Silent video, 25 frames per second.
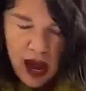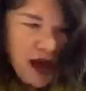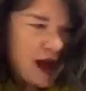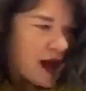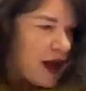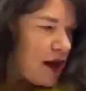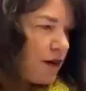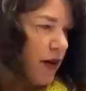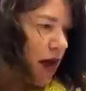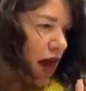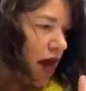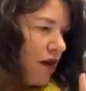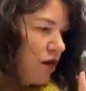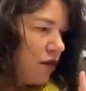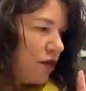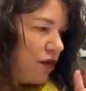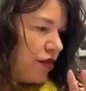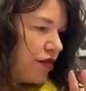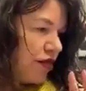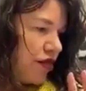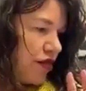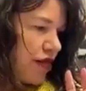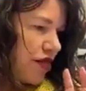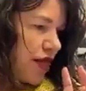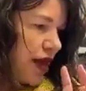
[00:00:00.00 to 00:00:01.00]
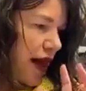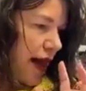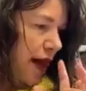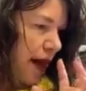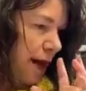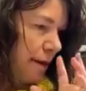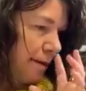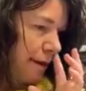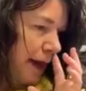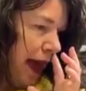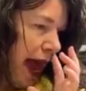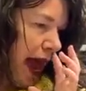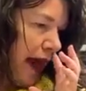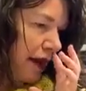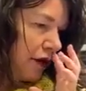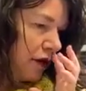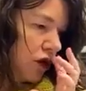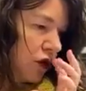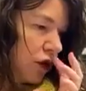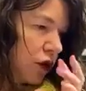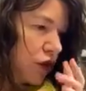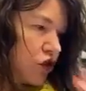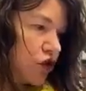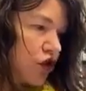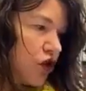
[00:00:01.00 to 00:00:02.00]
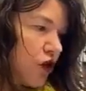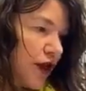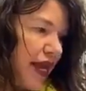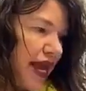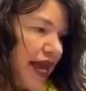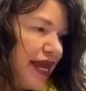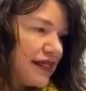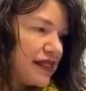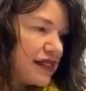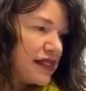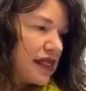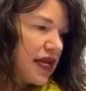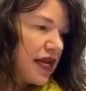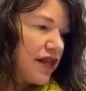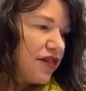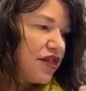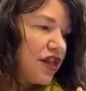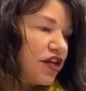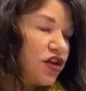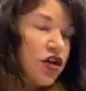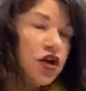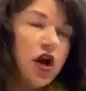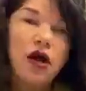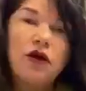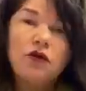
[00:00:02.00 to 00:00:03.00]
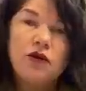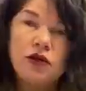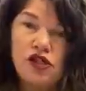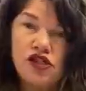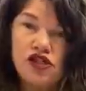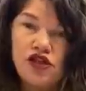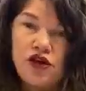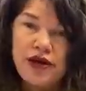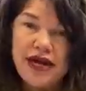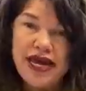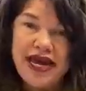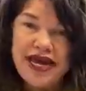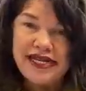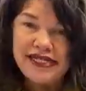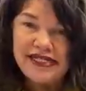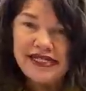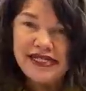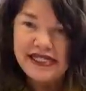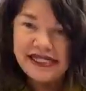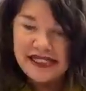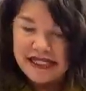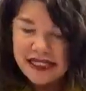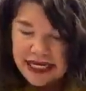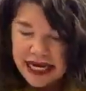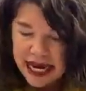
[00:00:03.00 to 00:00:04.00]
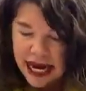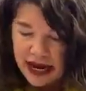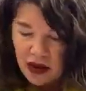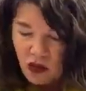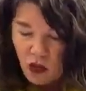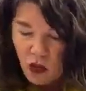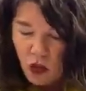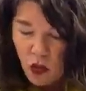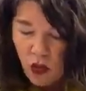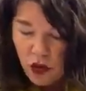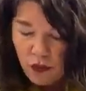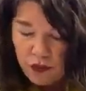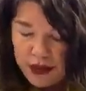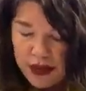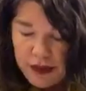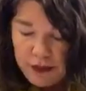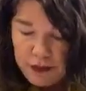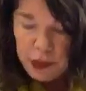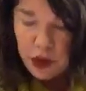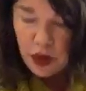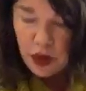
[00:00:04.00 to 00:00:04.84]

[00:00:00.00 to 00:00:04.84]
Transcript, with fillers: Um, the pattern we're showcasing, the yarn we're showcasing today will be